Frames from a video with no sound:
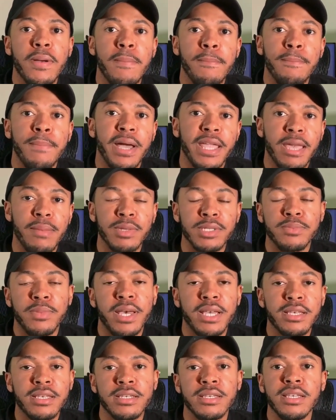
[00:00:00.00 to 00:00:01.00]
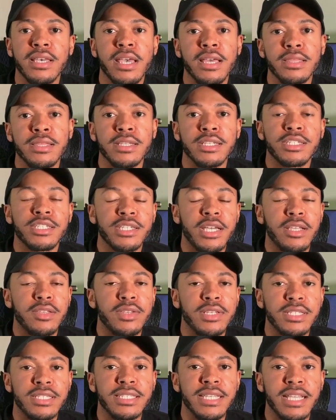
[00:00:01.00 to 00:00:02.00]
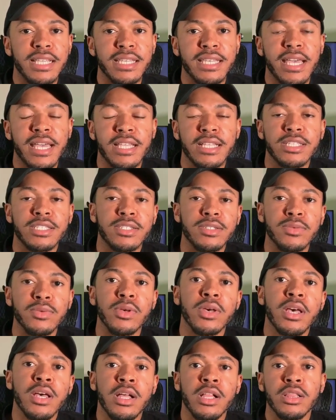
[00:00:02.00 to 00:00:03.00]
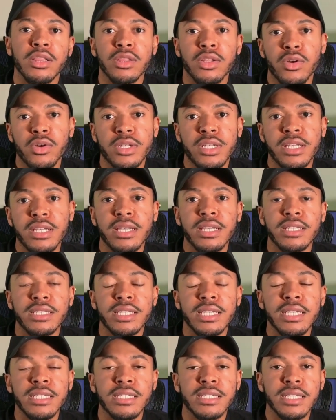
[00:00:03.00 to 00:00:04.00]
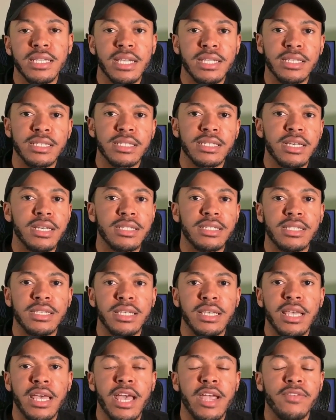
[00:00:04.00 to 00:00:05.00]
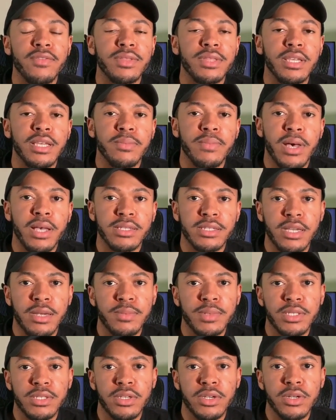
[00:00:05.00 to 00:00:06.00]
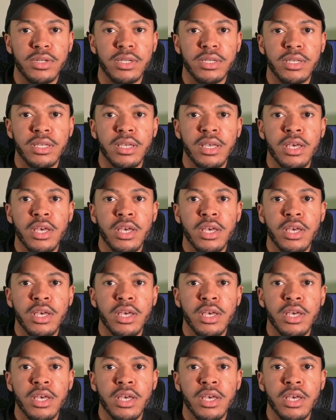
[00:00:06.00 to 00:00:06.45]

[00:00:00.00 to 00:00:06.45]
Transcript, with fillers: my name is Micah and this channel is dedicated to learning, teaching, and discussing everything about cybersecurity.